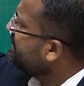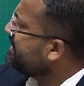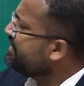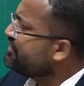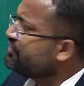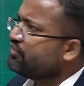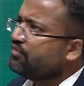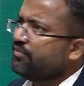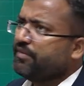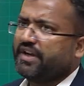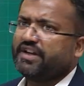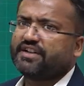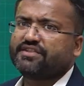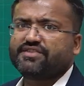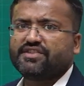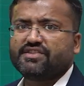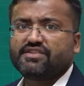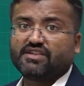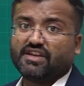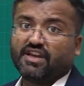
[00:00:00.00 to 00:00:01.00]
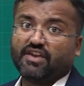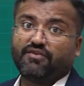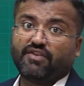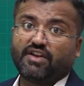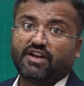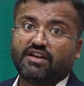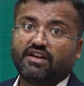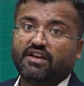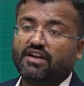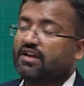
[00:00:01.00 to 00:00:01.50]
these two matrices
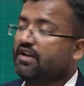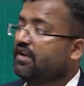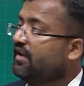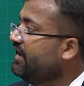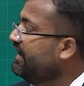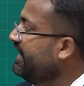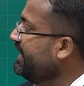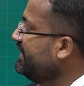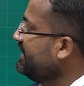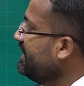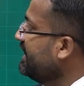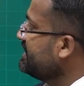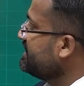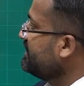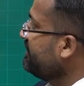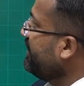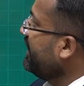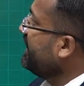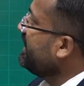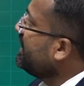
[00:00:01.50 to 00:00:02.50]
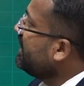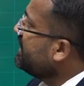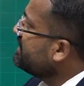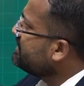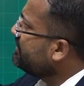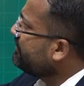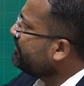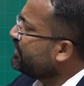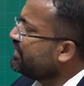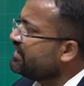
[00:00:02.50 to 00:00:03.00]
given, right? That's the final
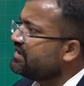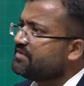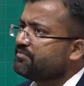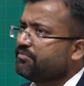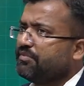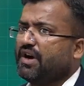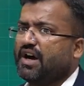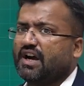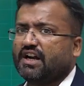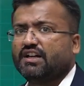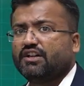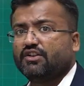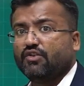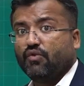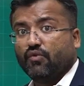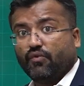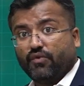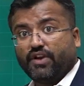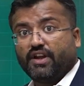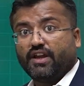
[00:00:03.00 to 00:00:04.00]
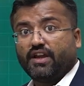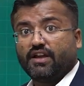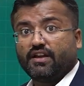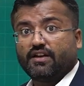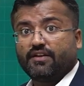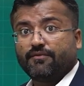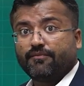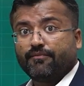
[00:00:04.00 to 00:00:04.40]
answer for this part over here.